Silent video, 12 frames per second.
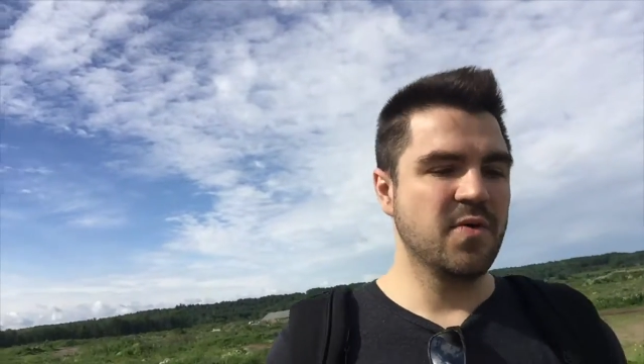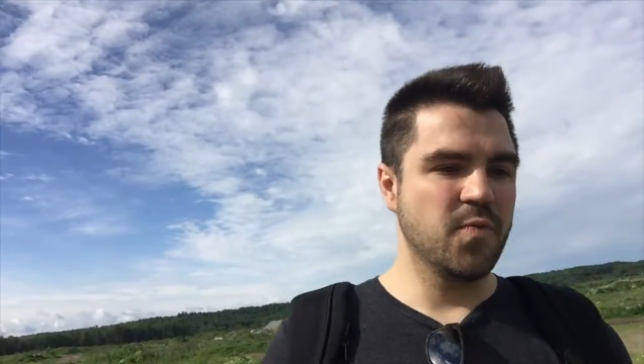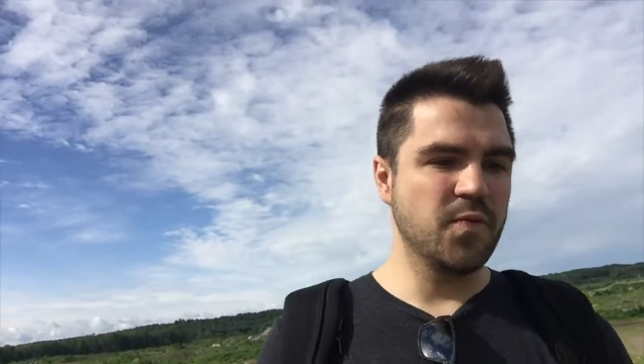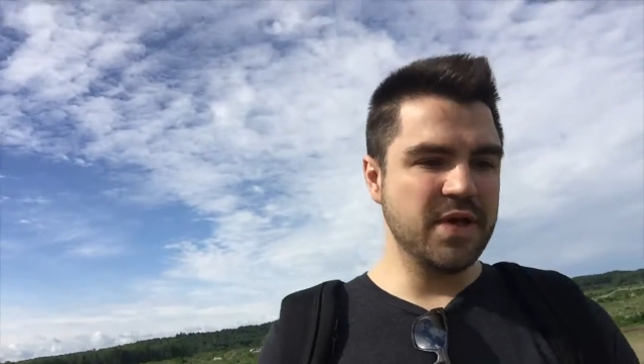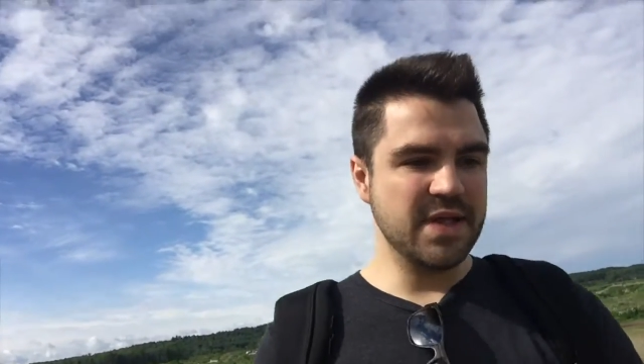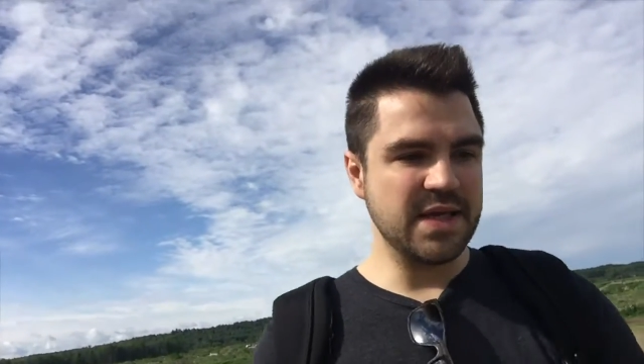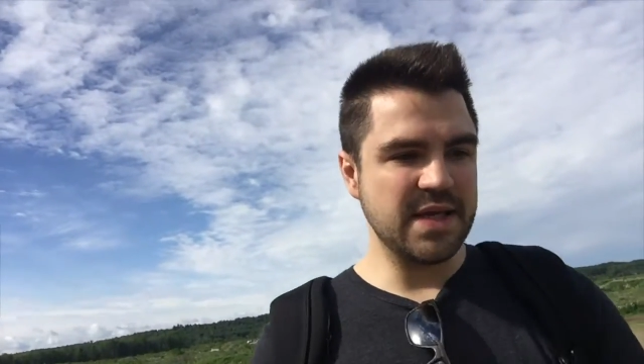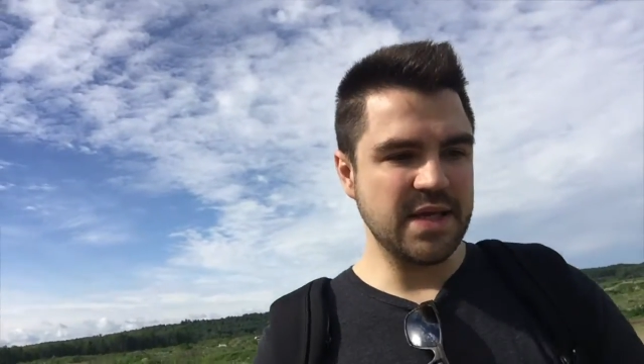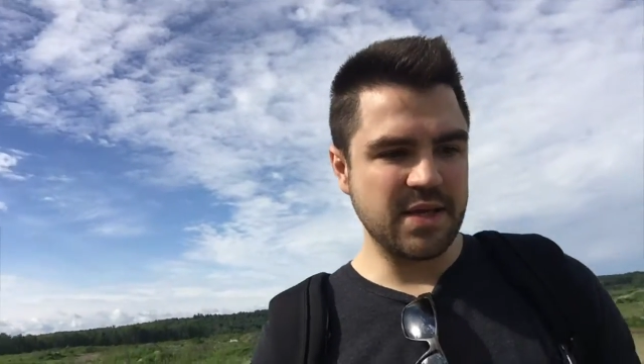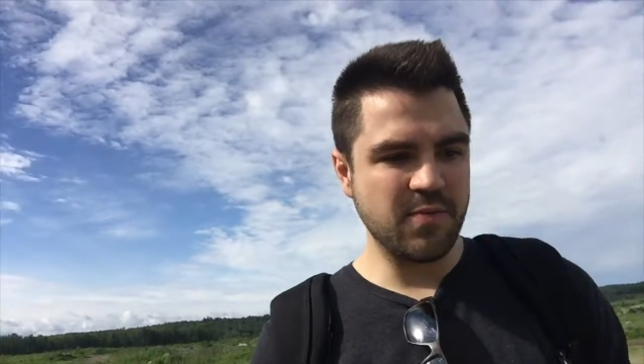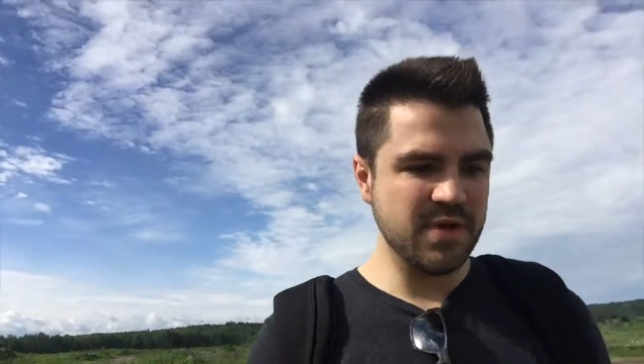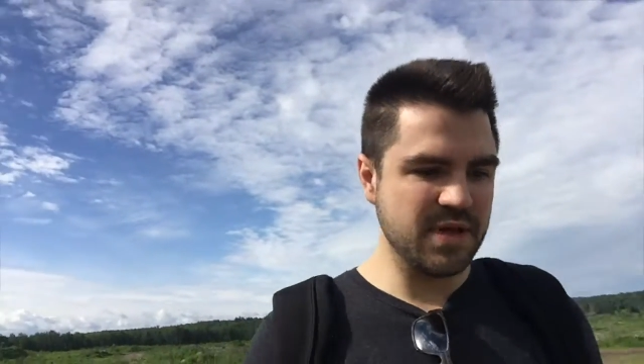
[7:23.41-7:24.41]

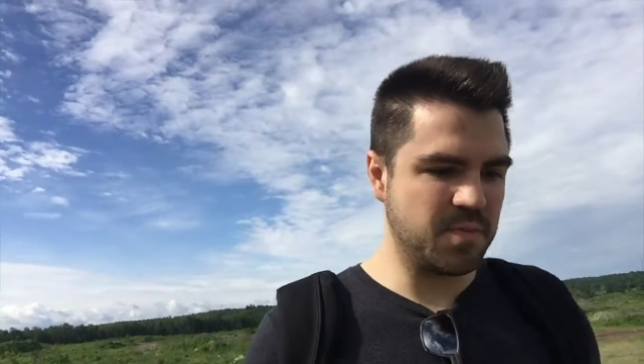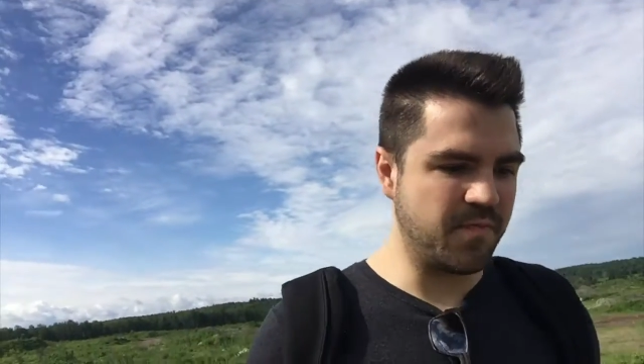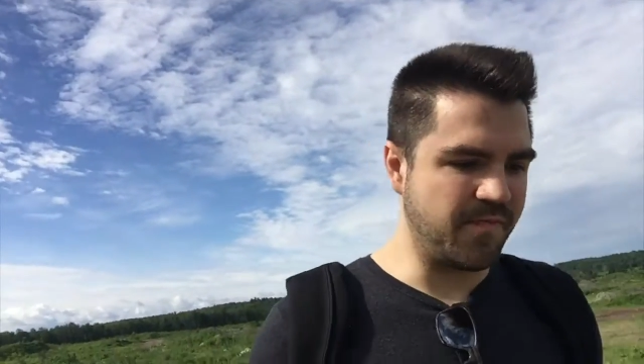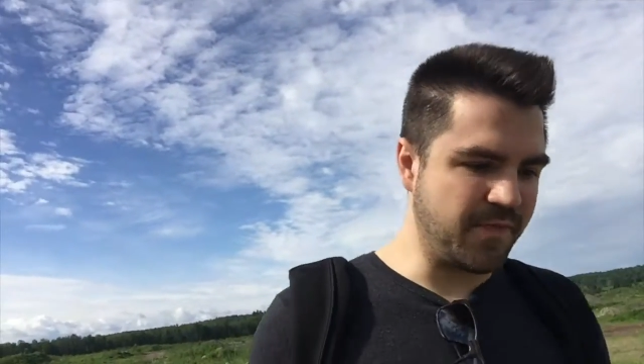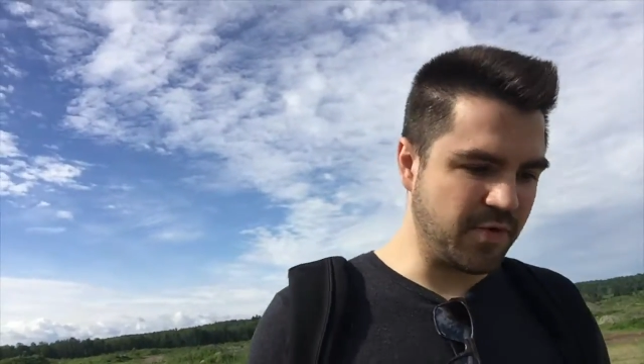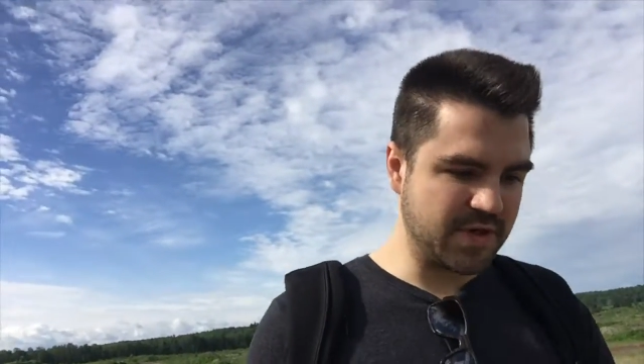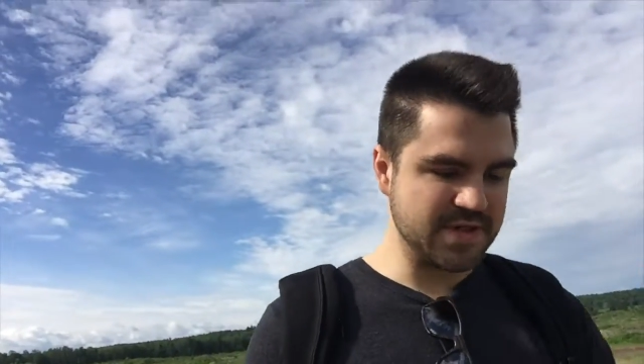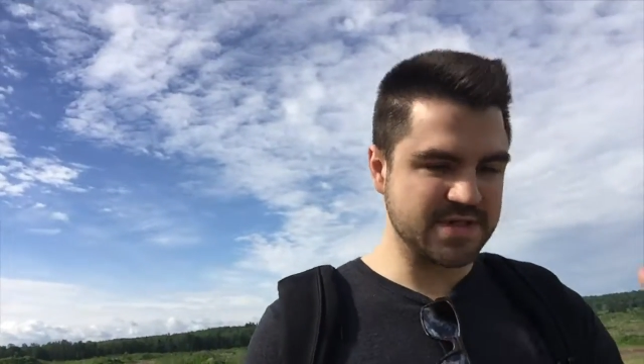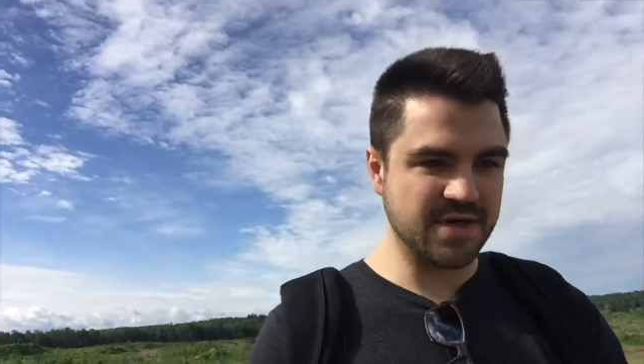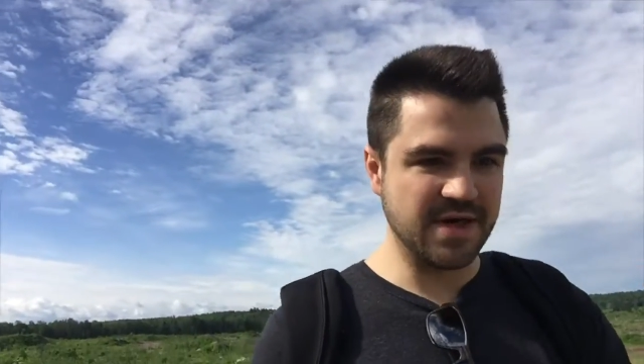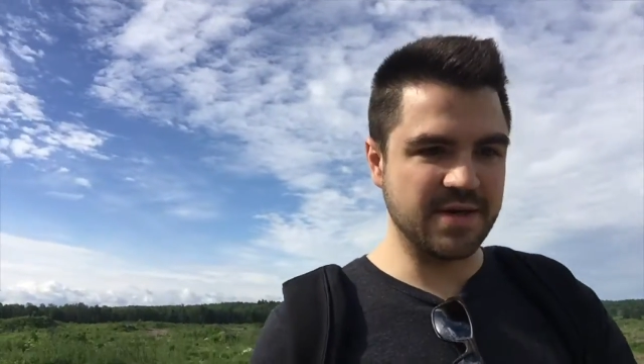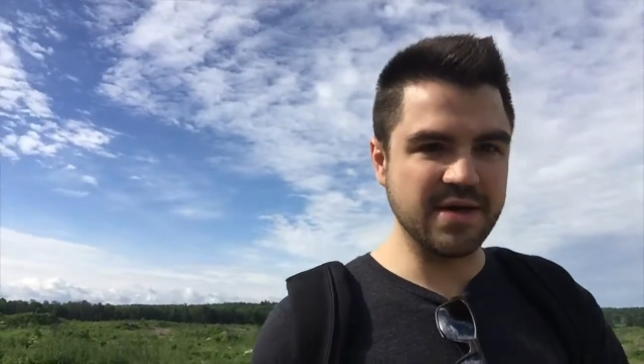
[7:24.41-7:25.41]
really focus
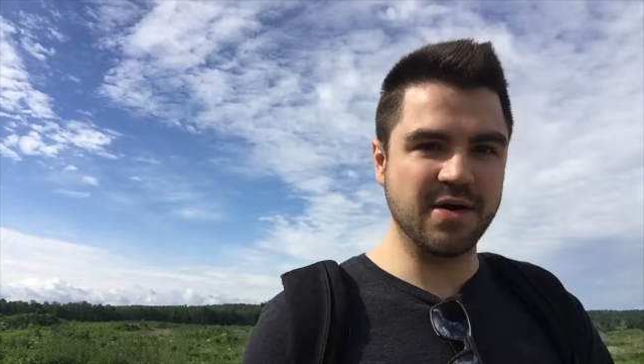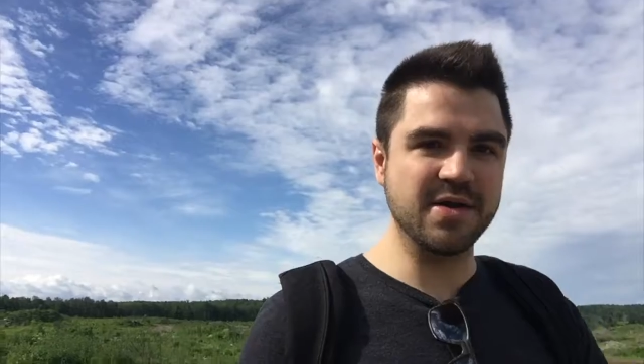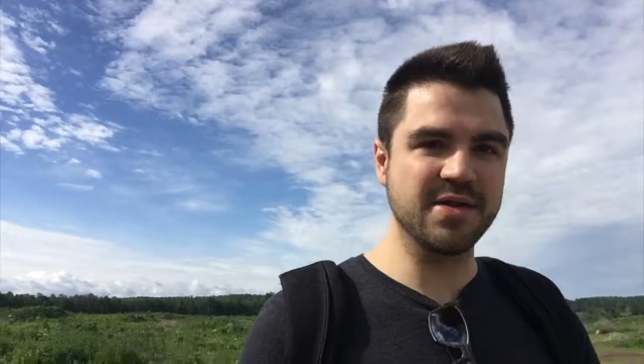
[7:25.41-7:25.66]
on,